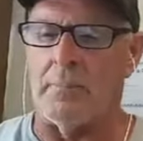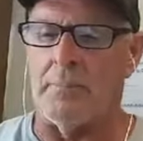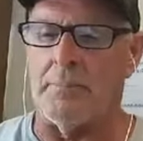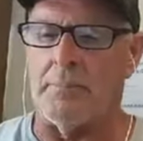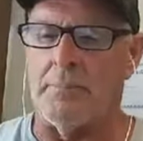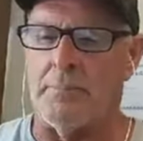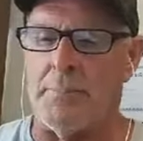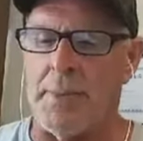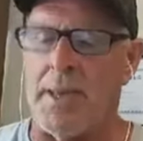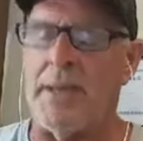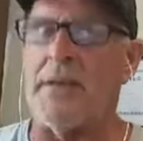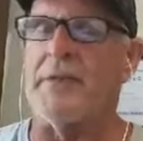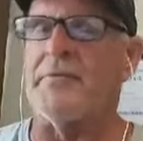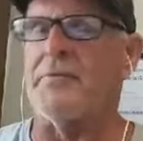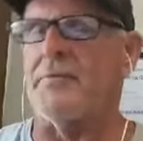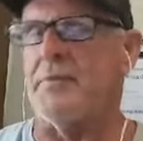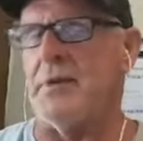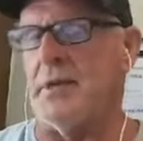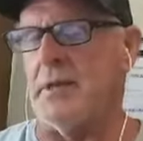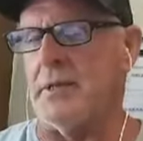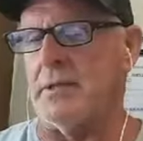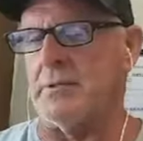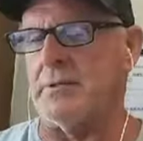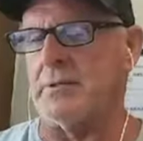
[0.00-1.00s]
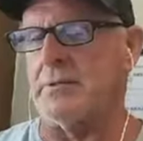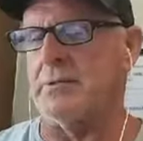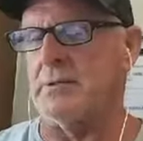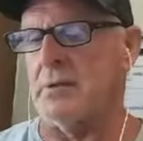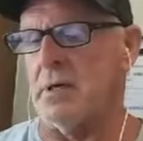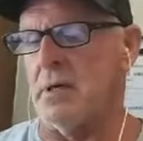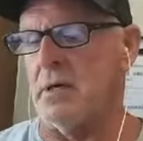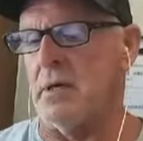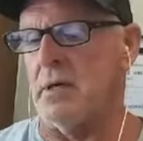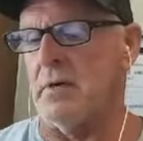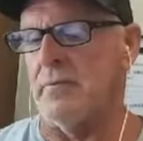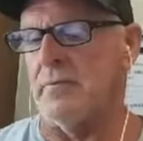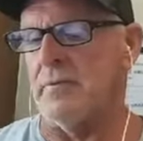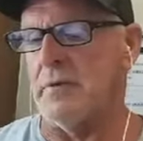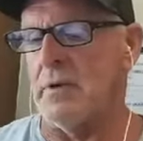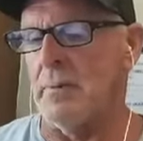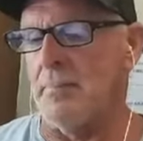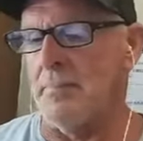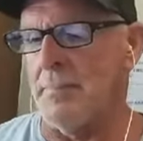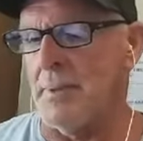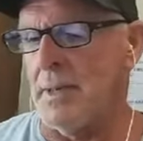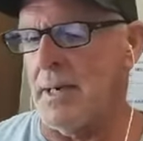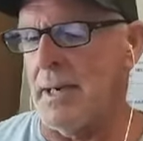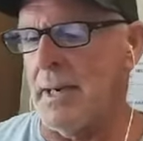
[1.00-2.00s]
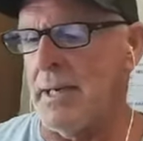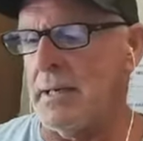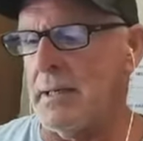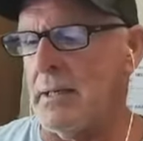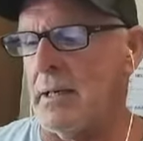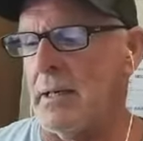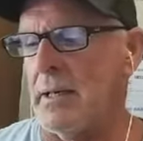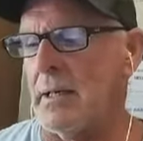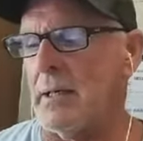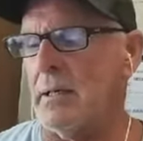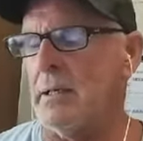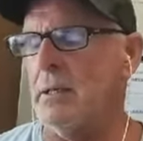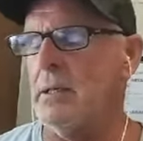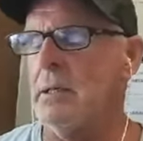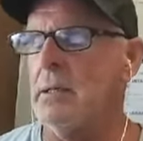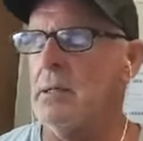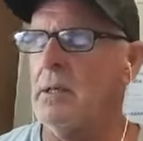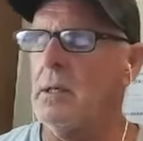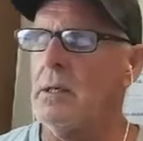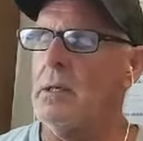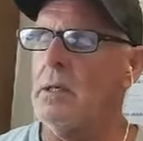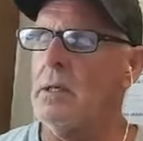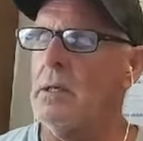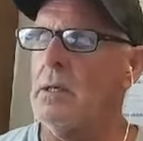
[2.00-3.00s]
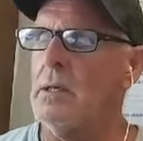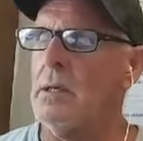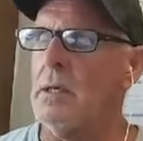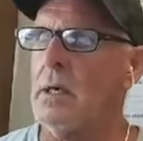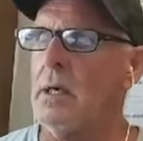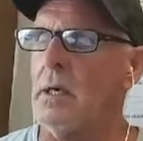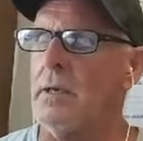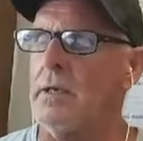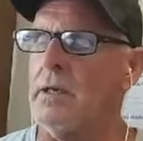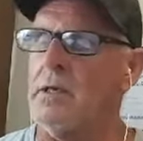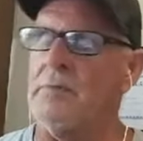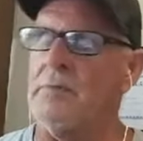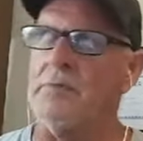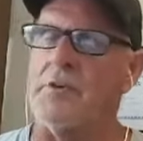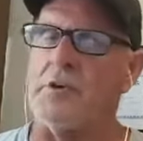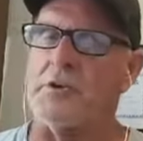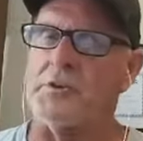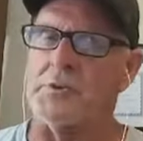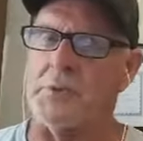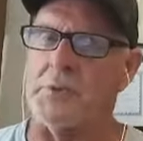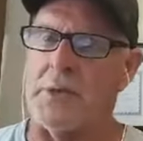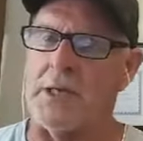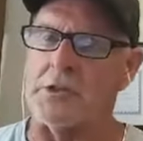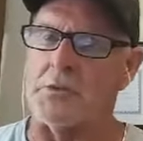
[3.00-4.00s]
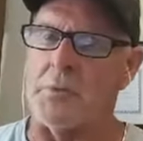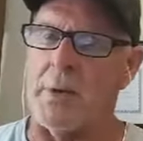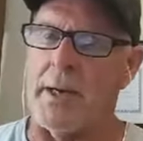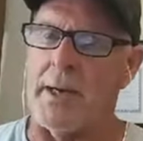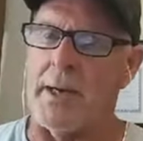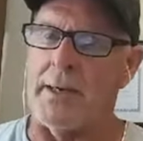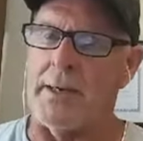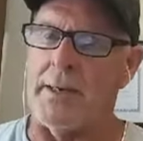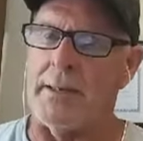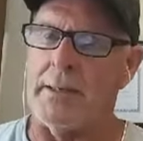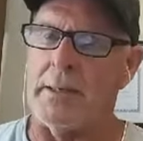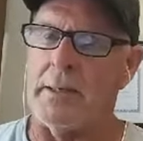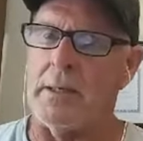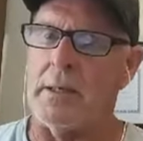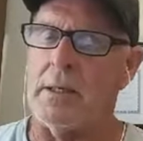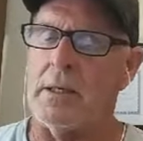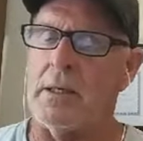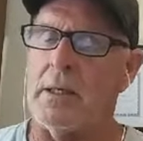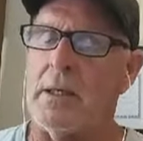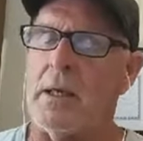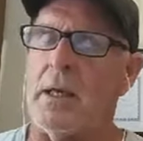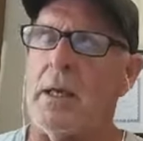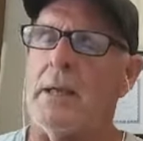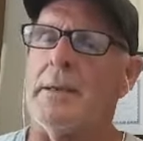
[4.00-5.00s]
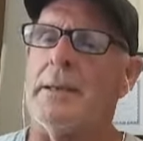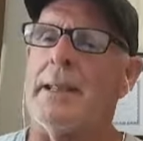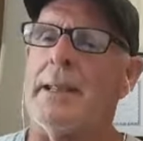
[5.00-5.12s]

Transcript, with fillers: benefits of combining interval strength training and